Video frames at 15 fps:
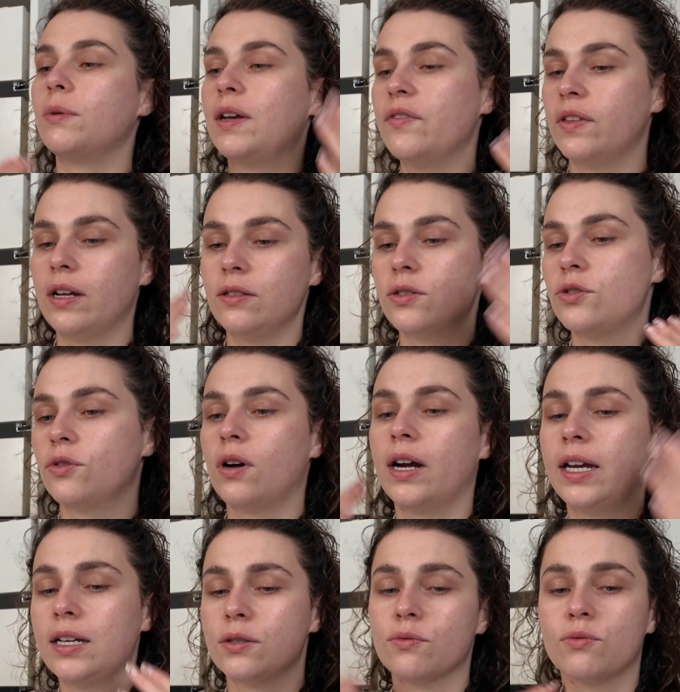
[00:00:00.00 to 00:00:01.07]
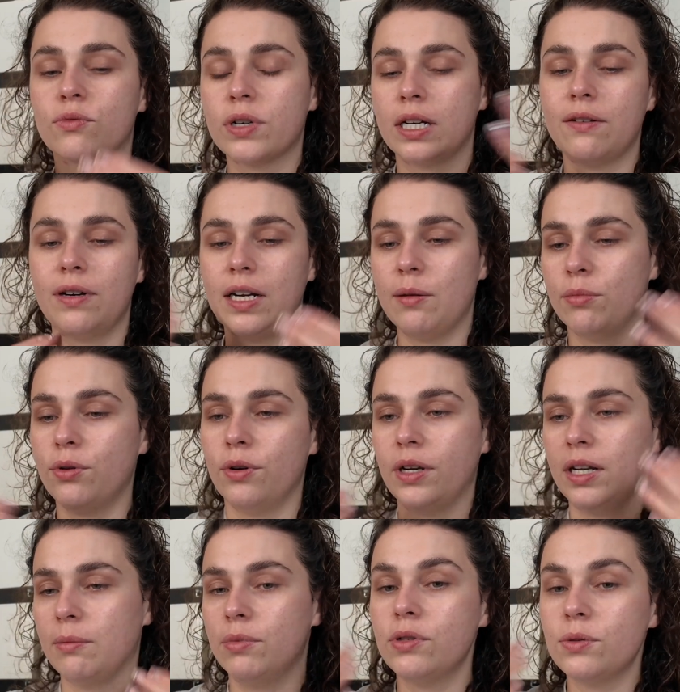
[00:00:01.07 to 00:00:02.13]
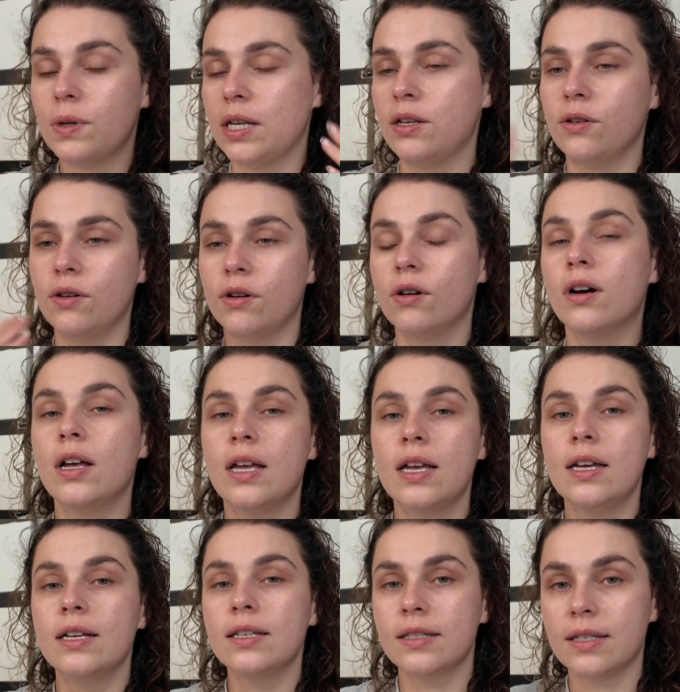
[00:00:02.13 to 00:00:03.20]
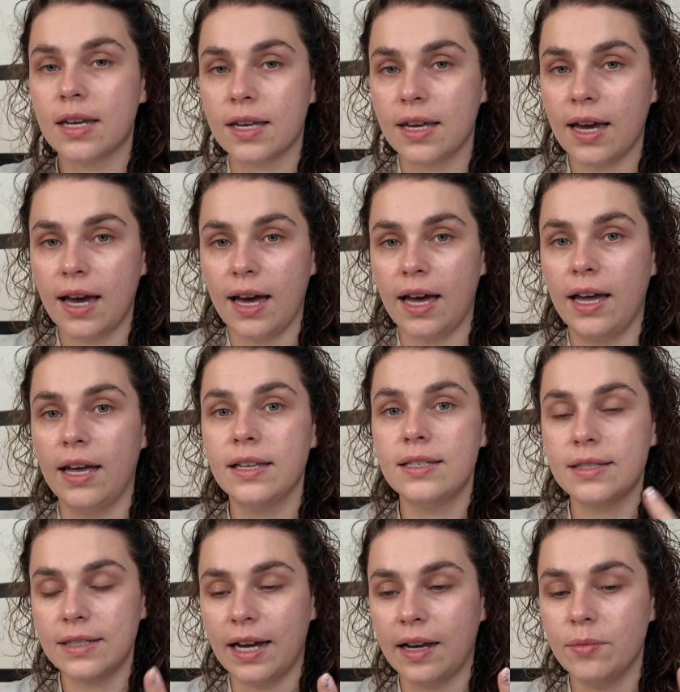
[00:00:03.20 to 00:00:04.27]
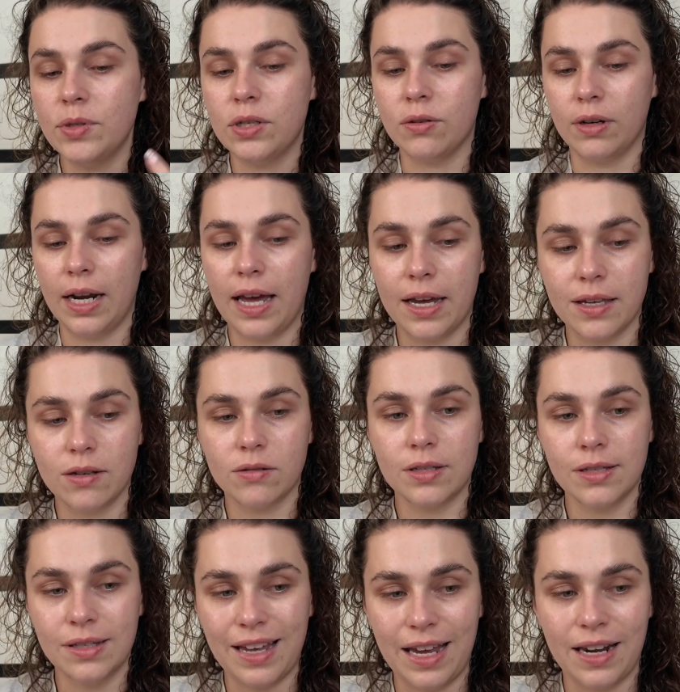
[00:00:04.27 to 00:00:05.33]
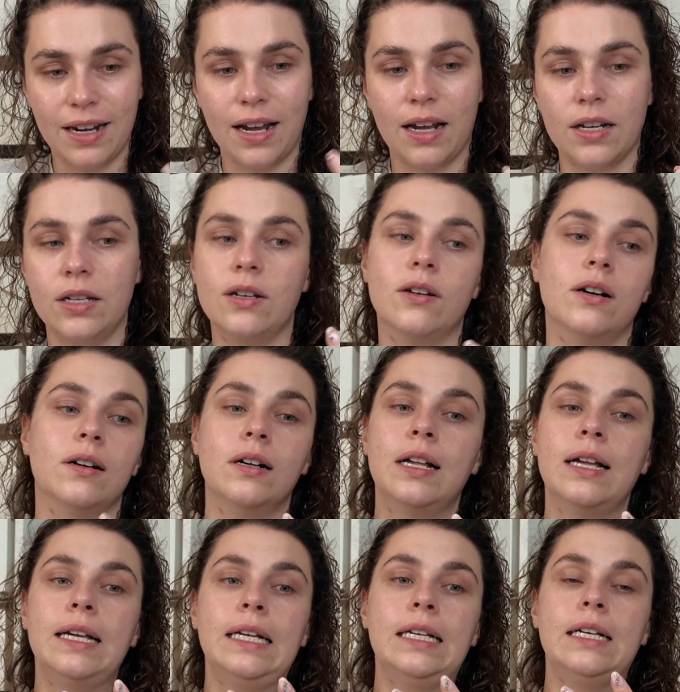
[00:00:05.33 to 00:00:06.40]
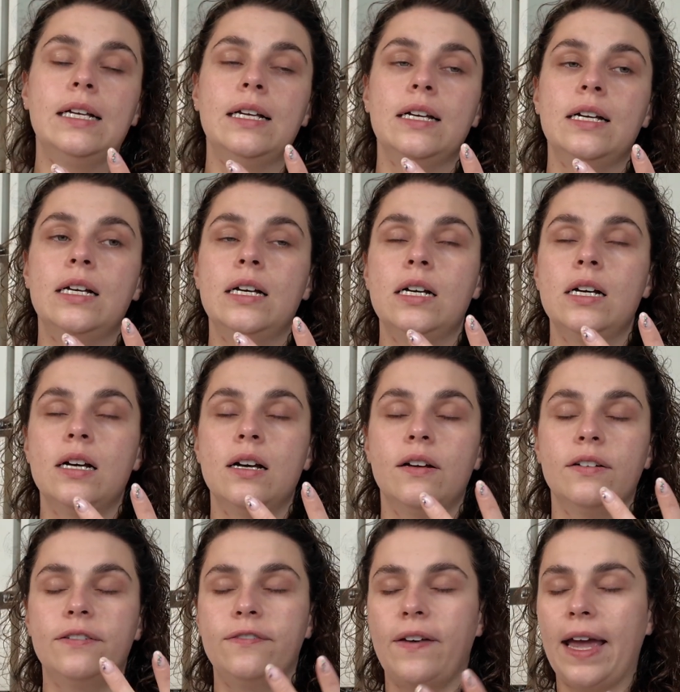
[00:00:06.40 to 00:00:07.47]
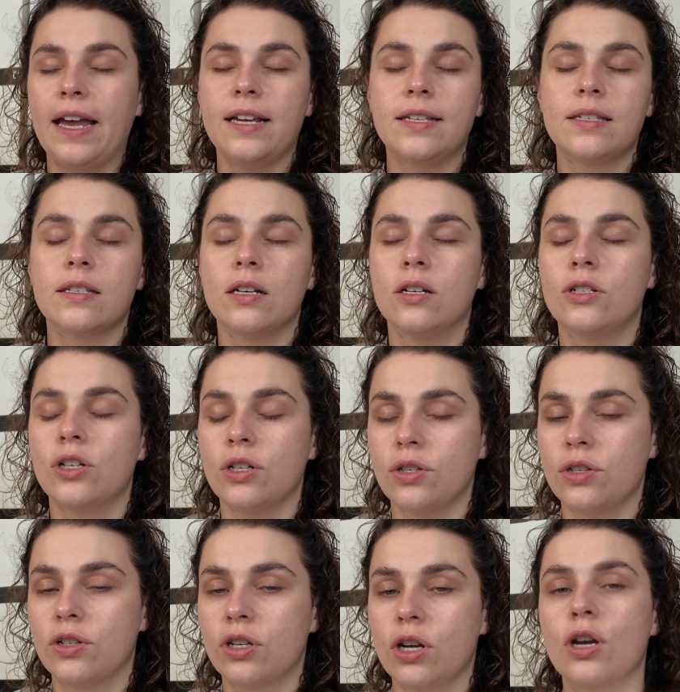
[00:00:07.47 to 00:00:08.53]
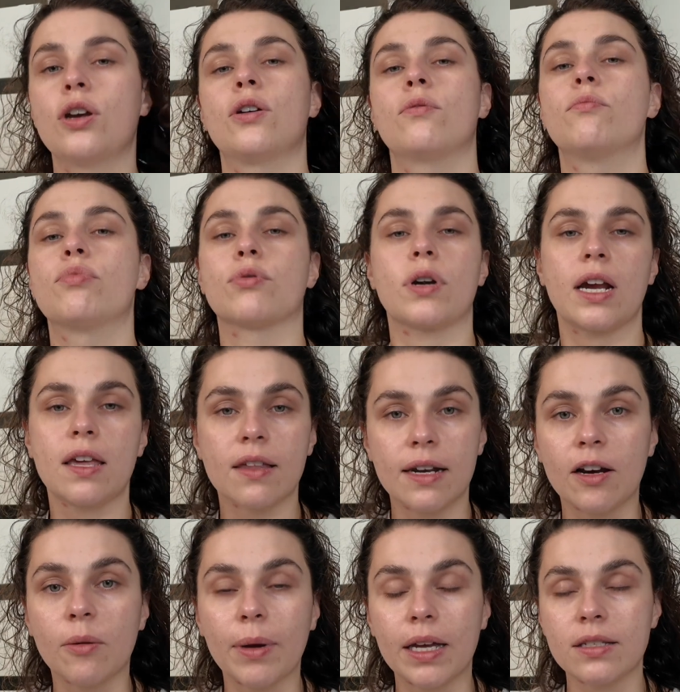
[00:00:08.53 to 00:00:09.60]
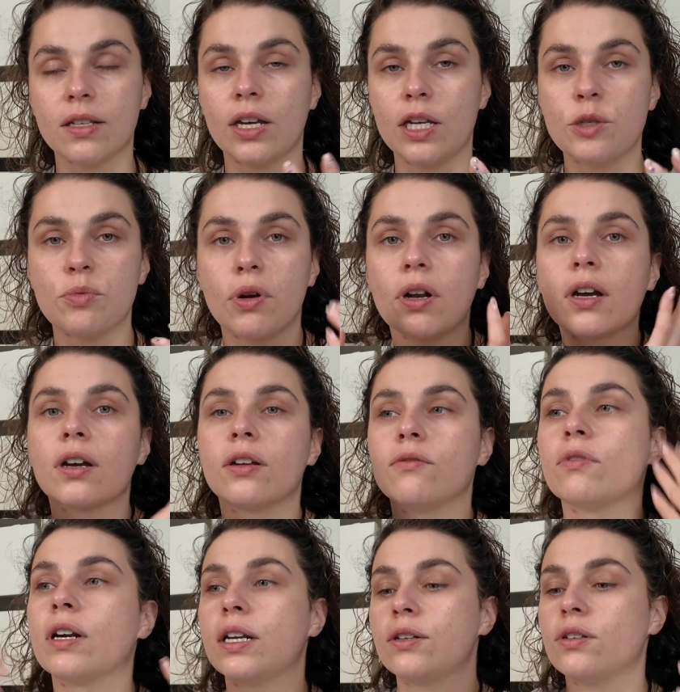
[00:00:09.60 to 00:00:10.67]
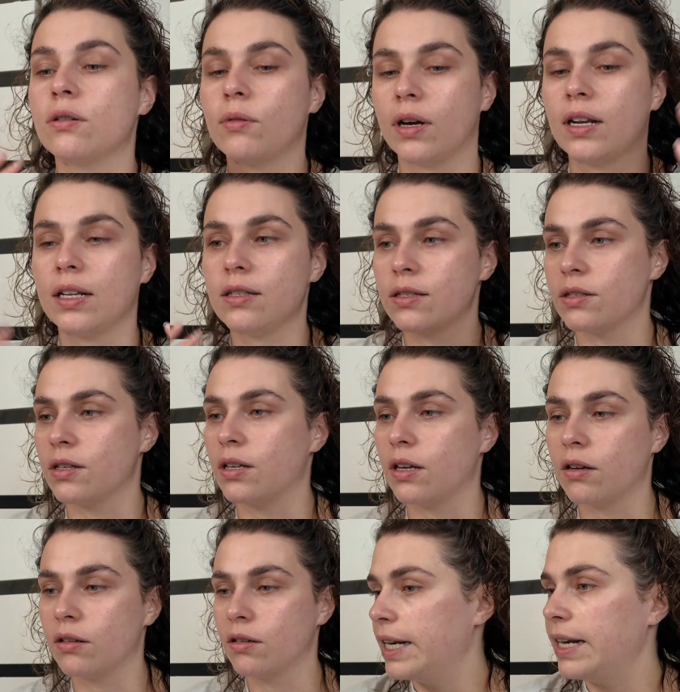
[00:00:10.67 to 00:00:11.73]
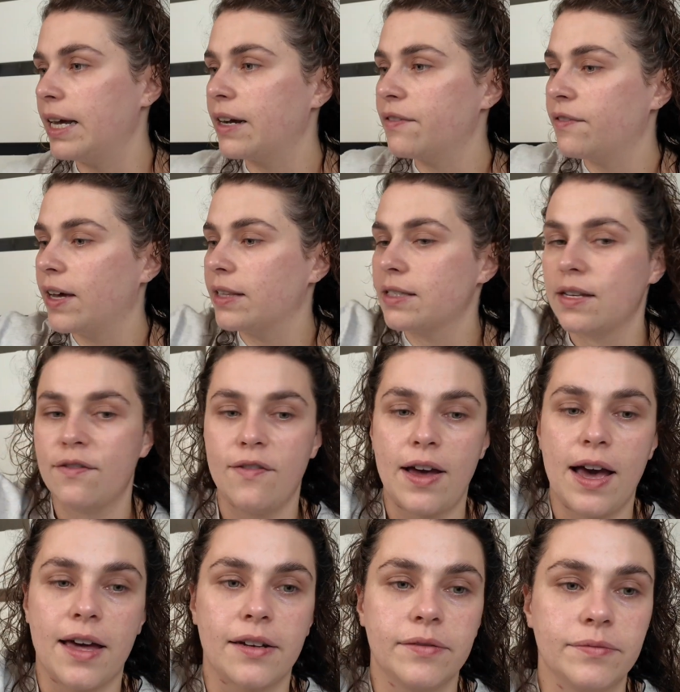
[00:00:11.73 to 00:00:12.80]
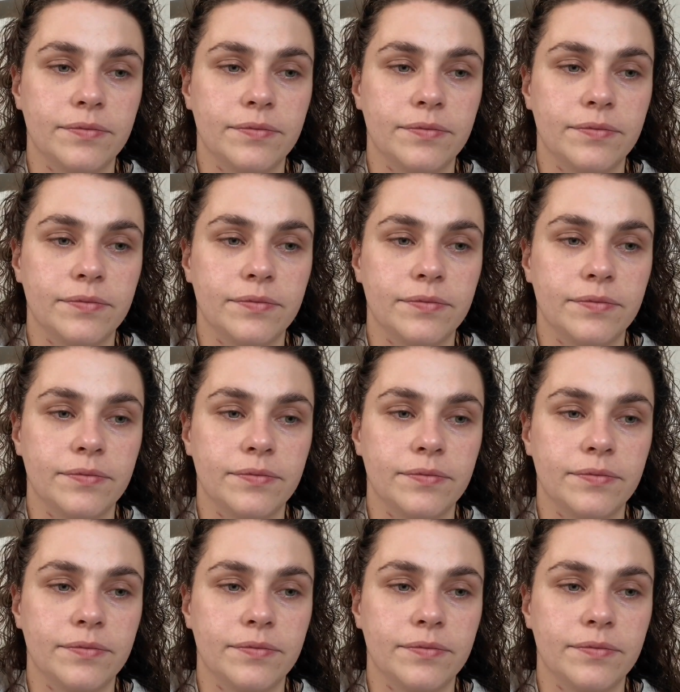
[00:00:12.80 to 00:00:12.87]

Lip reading: wait for that to dry. It's really, really important in between your skincare steps, you're letting your skin and your face just breathe a little bit so each product can really do what it needs to do. I need like a fancy fan. I'm